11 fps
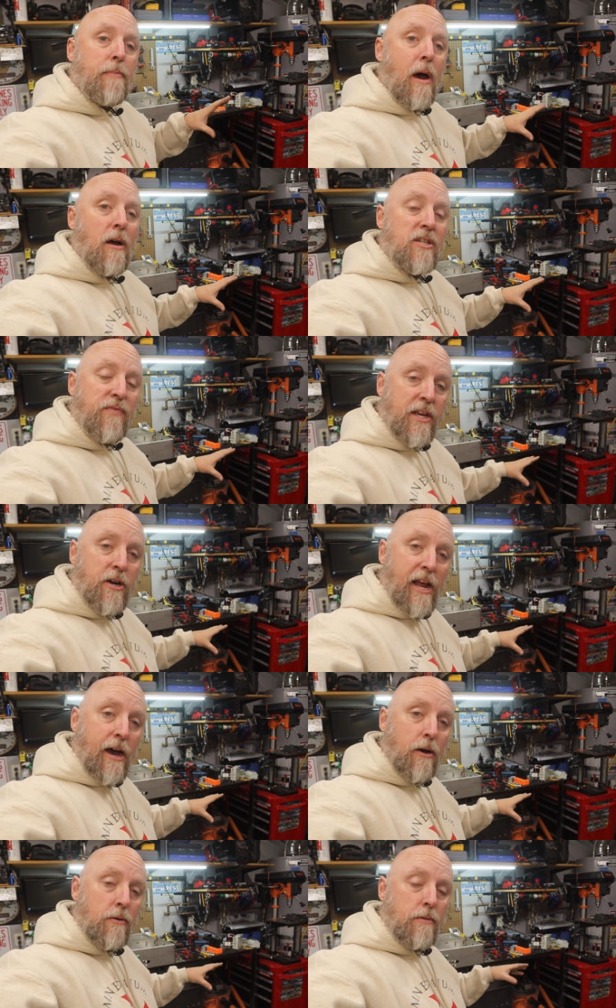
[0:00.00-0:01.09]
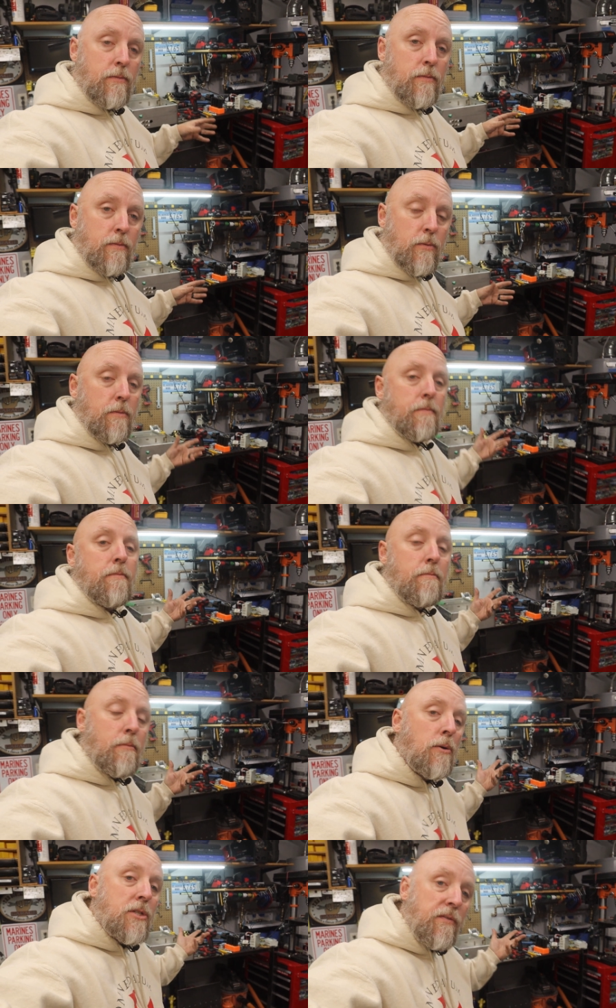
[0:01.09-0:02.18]
the box figured out, well,
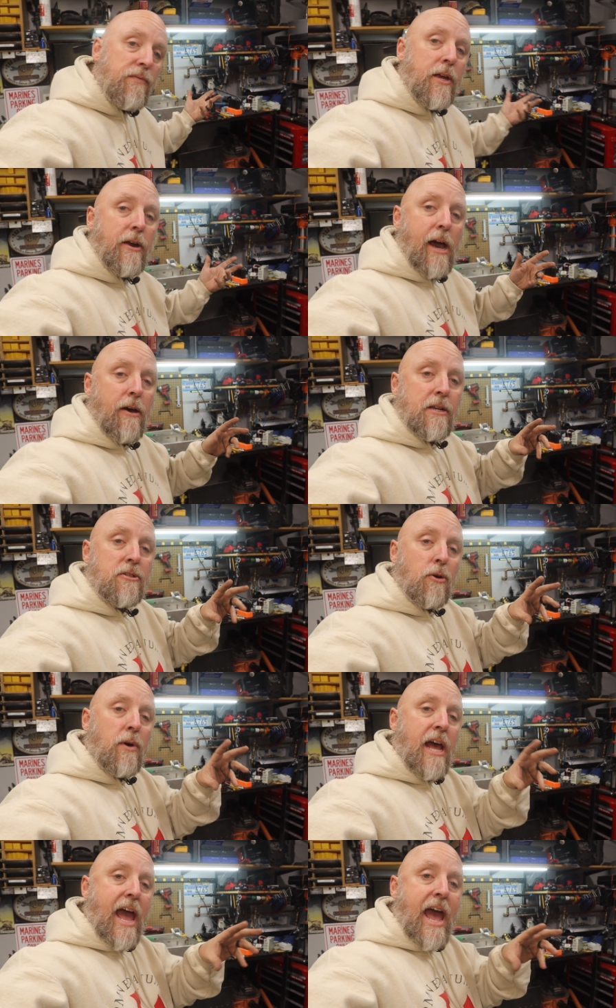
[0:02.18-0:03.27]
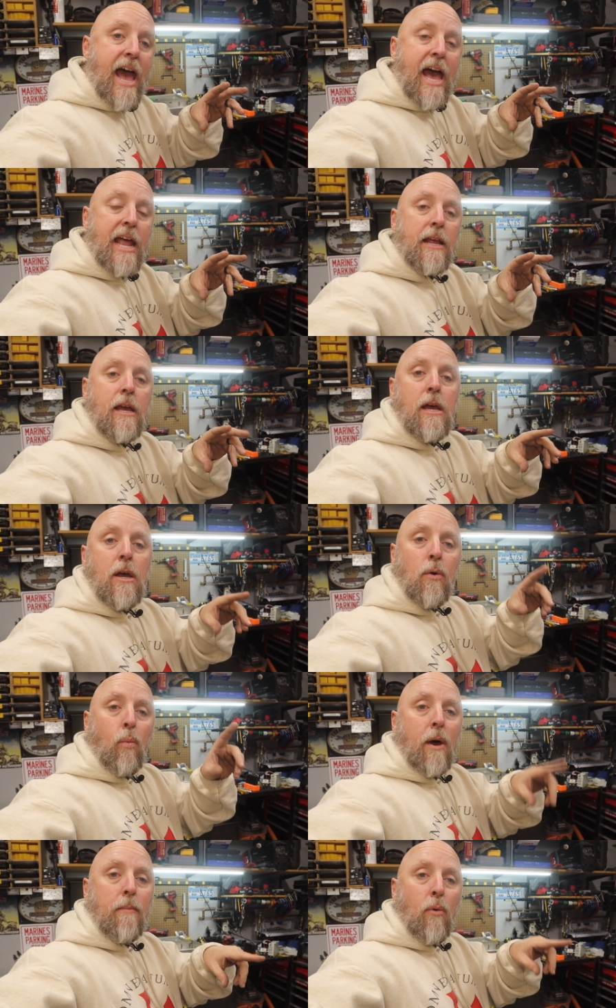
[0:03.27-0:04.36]
mostly figured out, I still wanna add
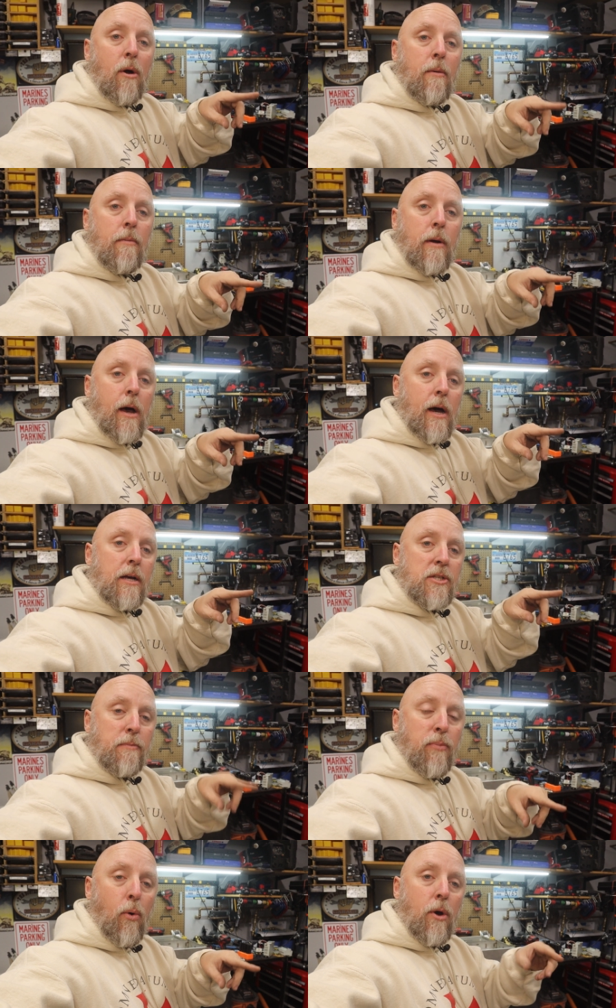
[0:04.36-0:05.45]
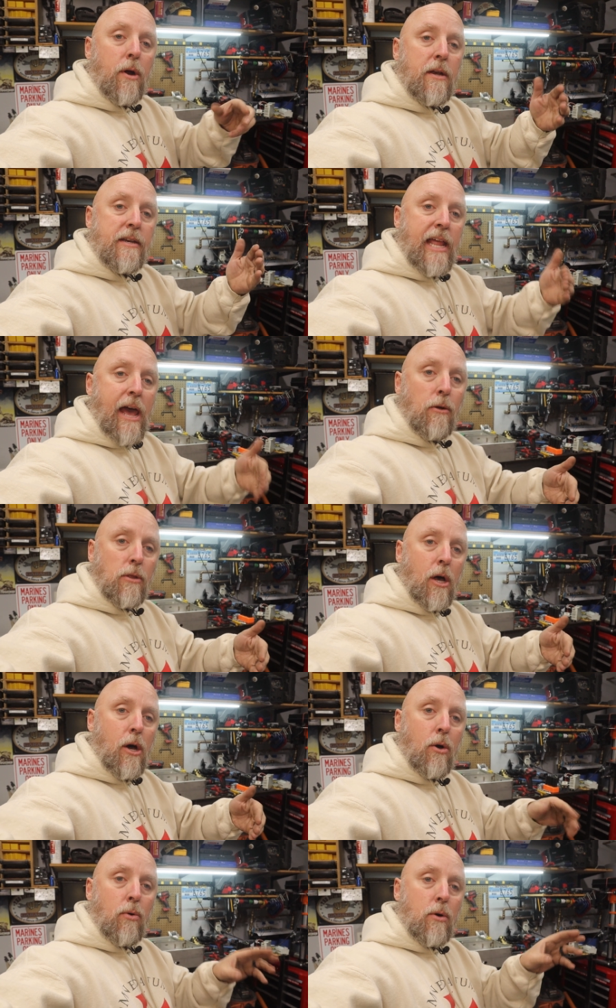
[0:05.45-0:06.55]
one more uh, support down
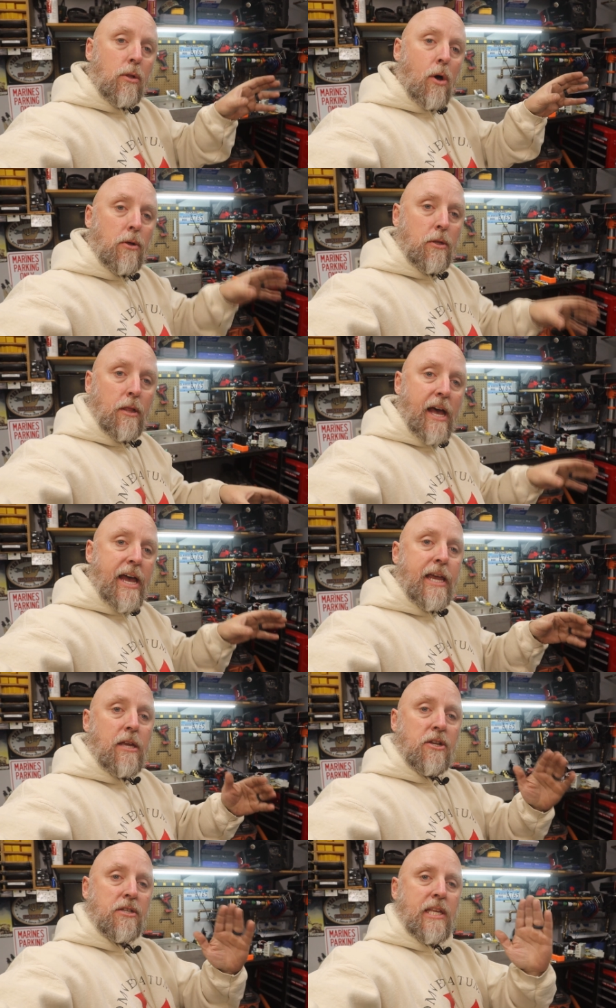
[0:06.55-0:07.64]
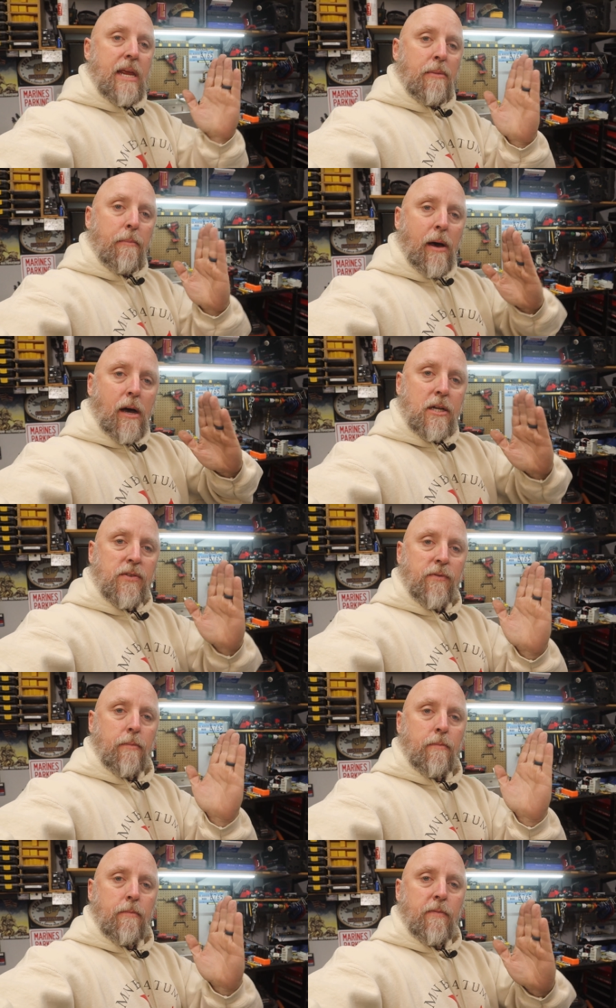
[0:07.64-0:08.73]
low along the leg just to keep the box
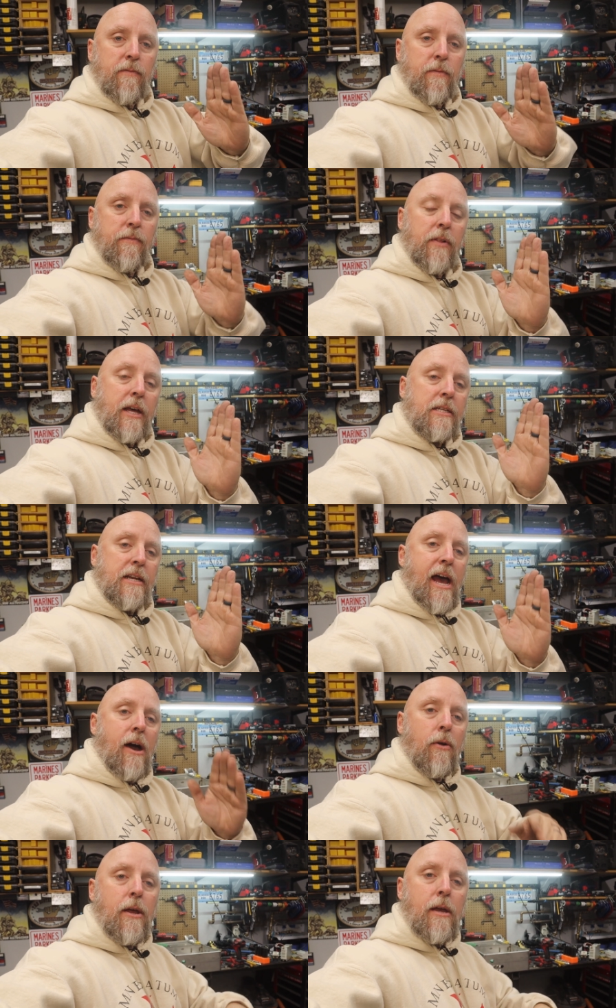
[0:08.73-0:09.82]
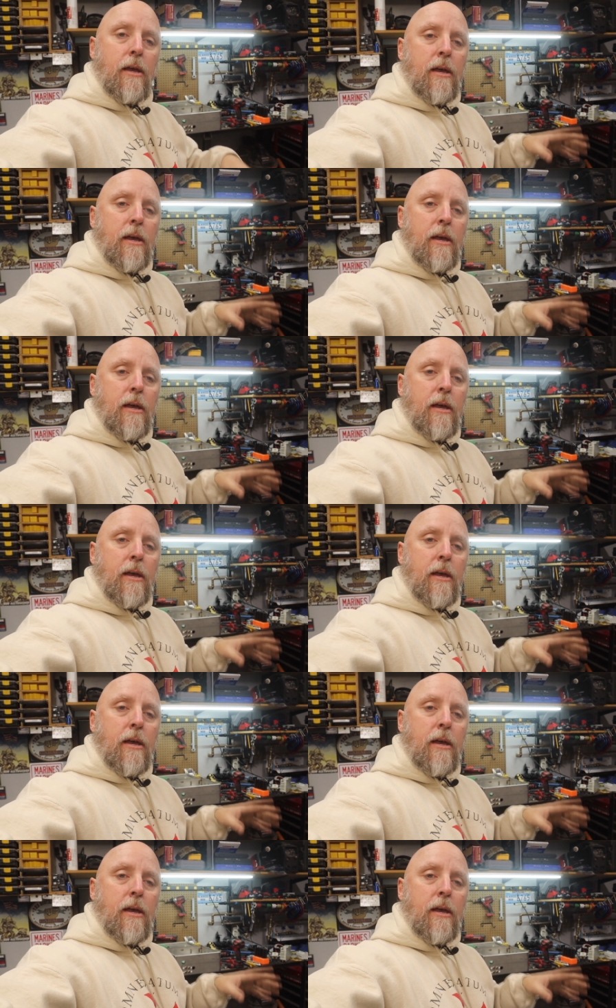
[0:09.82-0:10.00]
from, from flexing out.